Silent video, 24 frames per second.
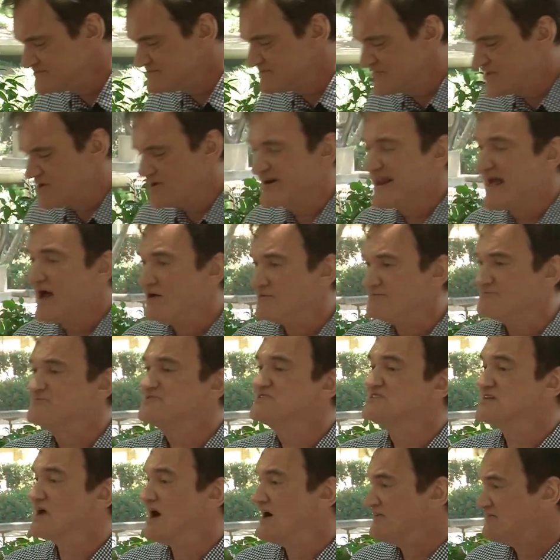They're now
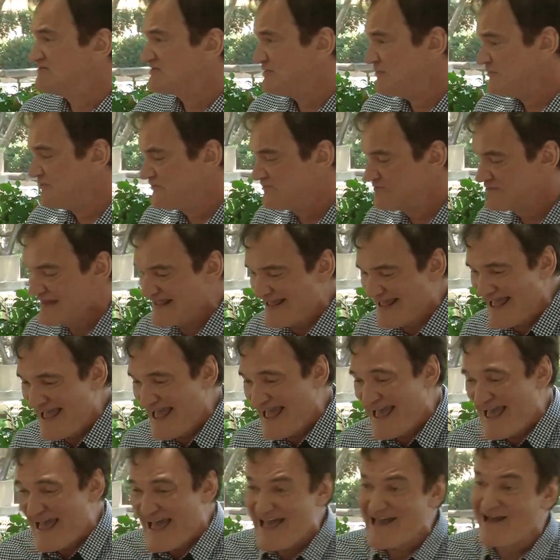scuffed.
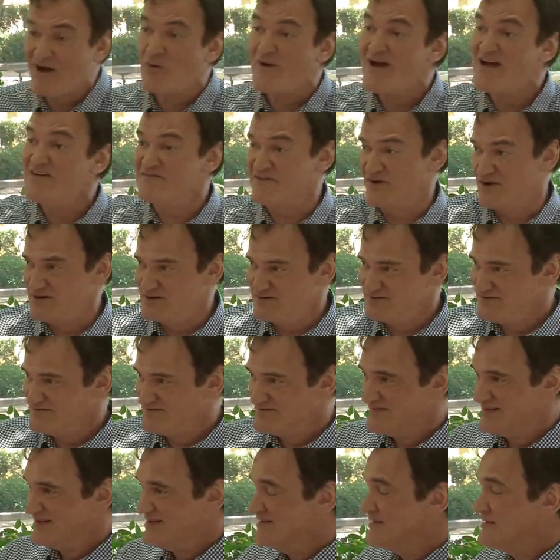However,
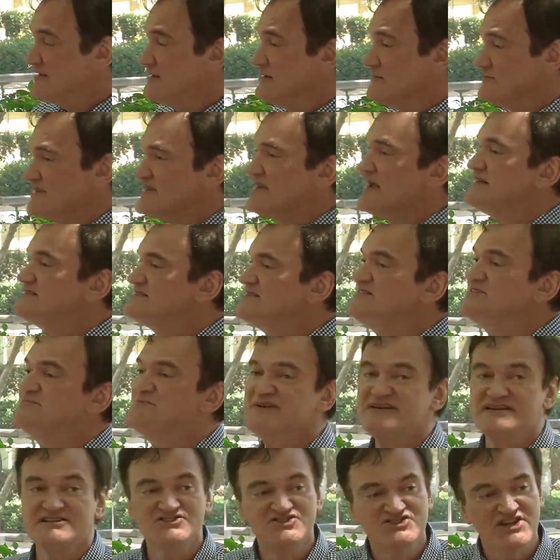because he's
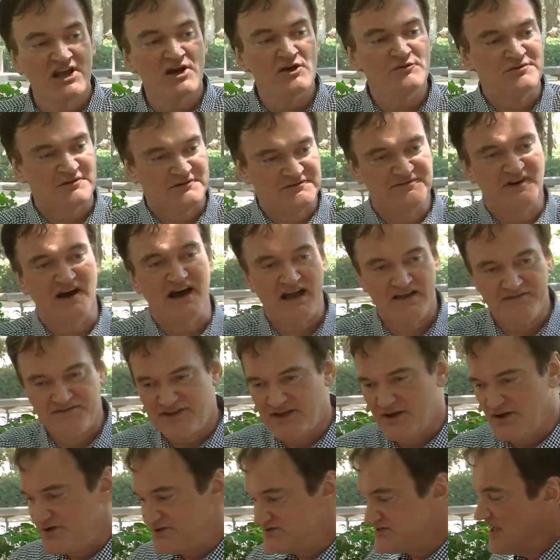been in jail for 5
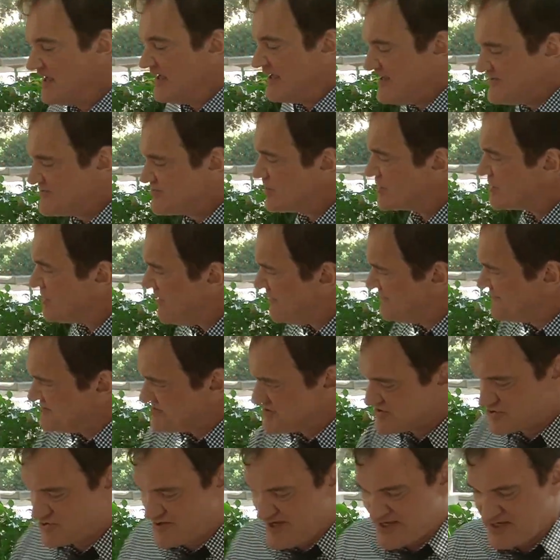years, he took off his
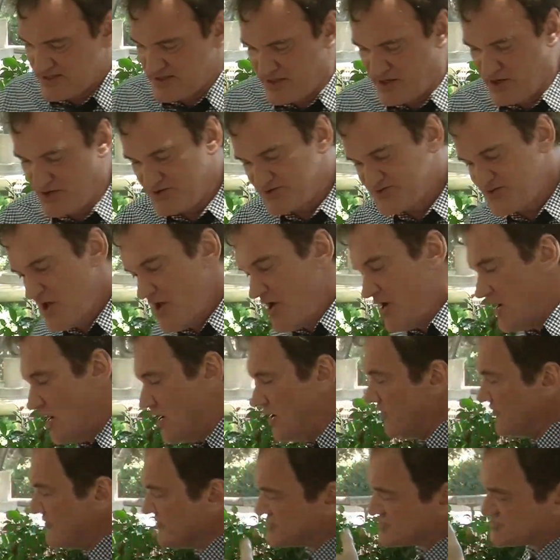street clothes.
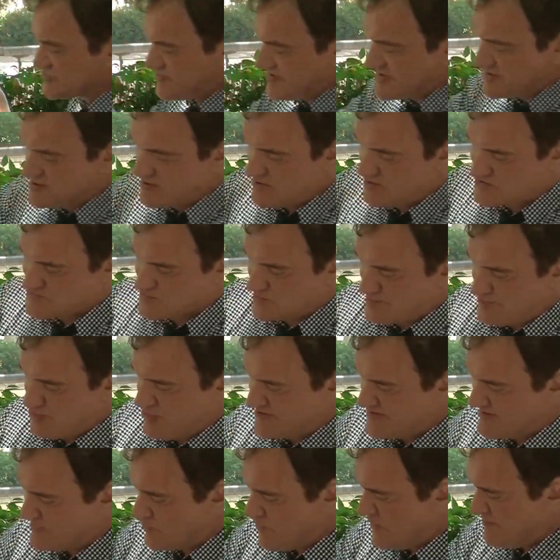All those street clothes were
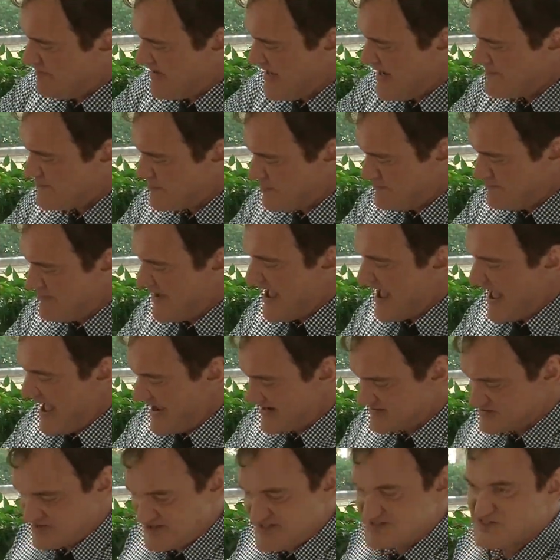put into a paper
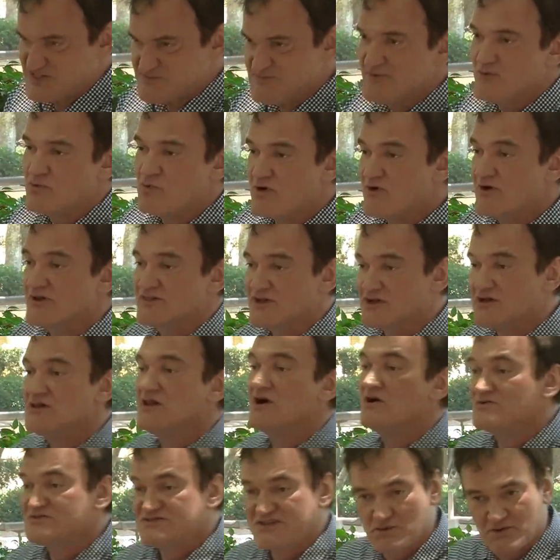bag. So he's just been wearing the
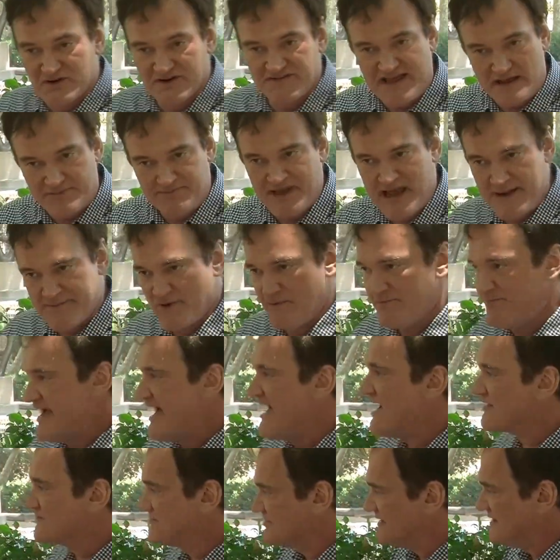clothes that were in that paper
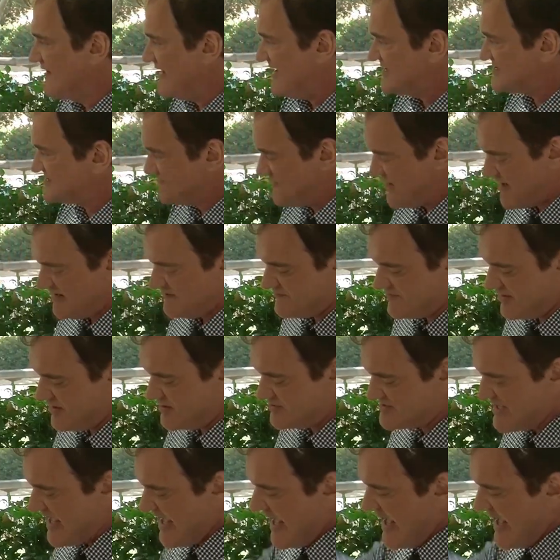bag for the last 5 years.